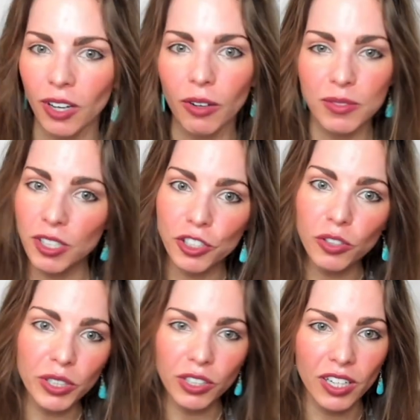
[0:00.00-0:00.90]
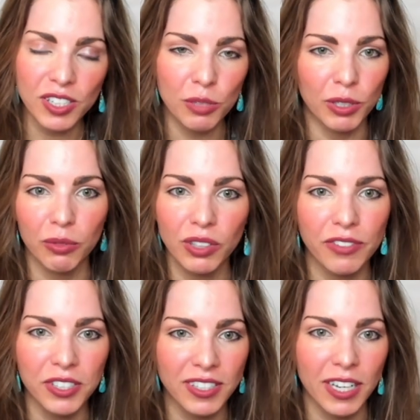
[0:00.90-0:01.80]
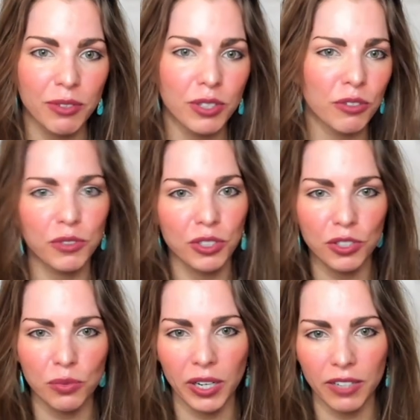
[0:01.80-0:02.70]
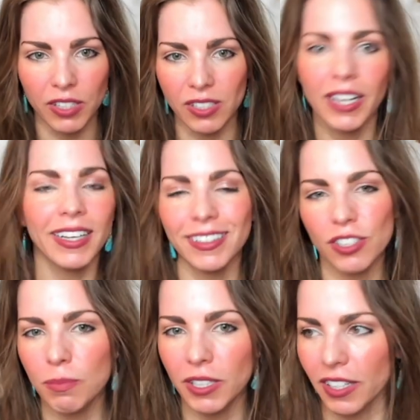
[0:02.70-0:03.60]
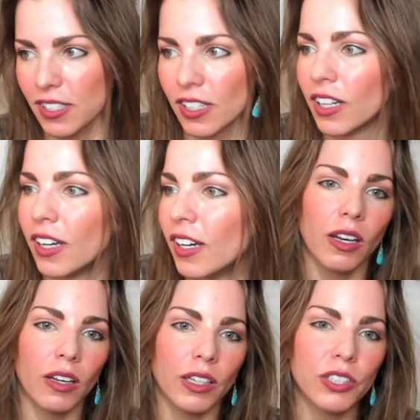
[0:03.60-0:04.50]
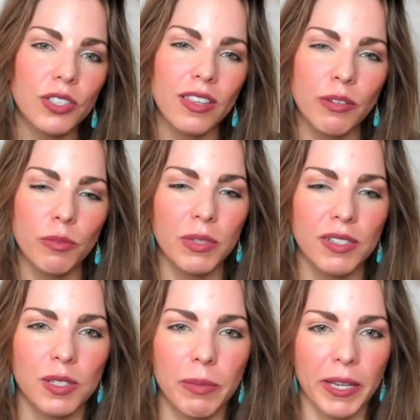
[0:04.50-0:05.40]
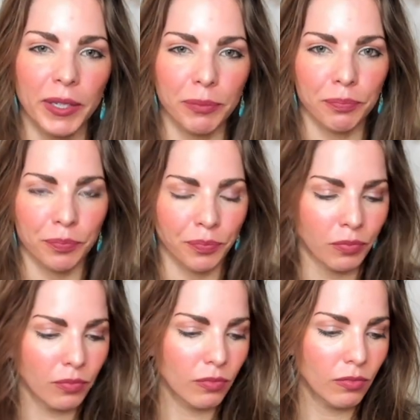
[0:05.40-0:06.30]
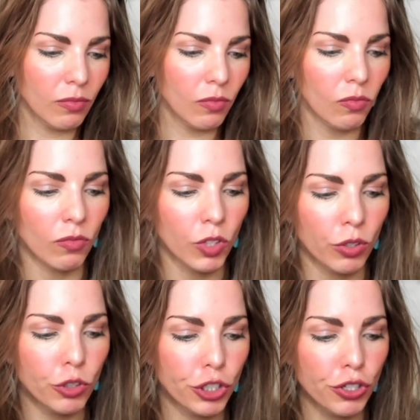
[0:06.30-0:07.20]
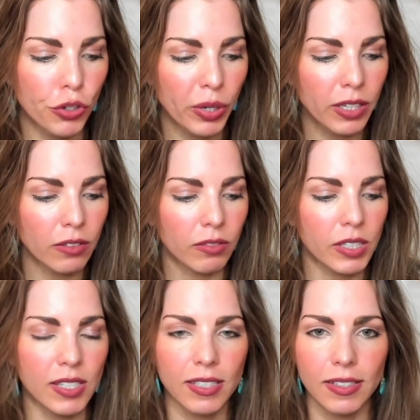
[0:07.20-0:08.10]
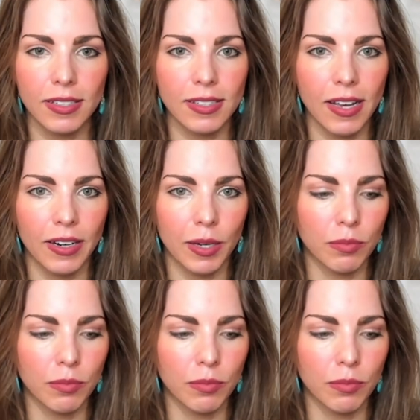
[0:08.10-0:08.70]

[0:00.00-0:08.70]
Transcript: Such a loyal customer. Would love to stay with you if you could just waive this. Just be nice. Here's the thing with business banking. You should do it. It's easy to set up.